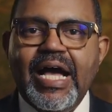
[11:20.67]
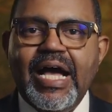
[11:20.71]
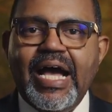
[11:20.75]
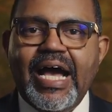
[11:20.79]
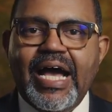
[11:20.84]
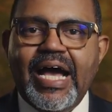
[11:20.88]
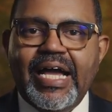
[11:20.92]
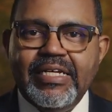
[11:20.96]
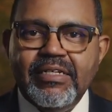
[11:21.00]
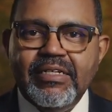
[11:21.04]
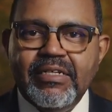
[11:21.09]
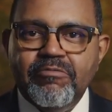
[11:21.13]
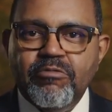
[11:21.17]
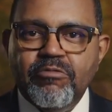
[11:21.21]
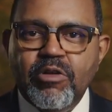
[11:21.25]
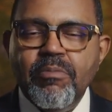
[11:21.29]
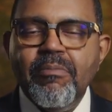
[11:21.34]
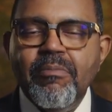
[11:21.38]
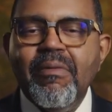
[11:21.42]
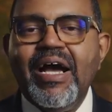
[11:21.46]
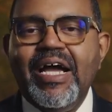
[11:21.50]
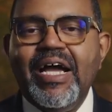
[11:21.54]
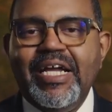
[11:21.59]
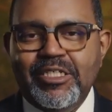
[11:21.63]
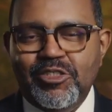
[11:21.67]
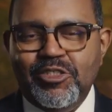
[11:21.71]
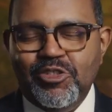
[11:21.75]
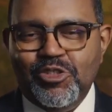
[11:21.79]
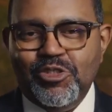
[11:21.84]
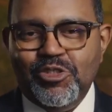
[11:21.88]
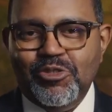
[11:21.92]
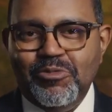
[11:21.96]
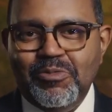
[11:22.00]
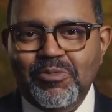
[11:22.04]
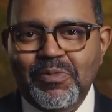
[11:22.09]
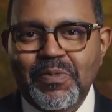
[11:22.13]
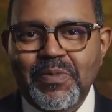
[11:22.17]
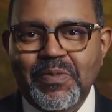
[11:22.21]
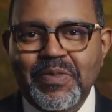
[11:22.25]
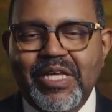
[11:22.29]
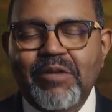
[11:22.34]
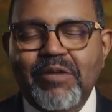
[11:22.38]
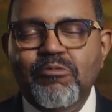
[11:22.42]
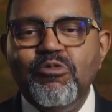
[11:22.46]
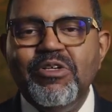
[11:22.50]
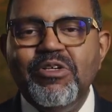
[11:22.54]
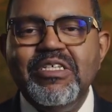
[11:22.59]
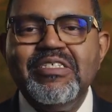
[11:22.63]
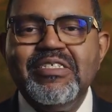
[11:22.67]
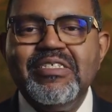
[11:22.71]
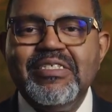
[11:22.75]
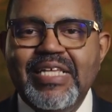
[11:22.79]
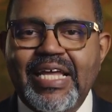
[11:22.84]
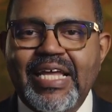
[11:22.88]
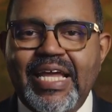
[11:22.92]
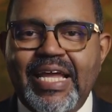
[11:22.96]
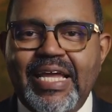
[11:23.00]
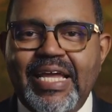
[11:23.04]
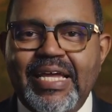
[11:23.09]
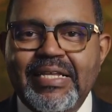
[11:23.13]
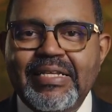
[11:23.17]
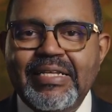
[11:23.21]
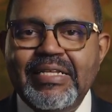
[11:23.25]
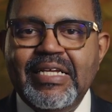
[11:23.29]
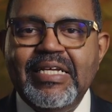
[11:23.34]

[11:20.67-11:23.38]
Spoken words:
I remind you that we stand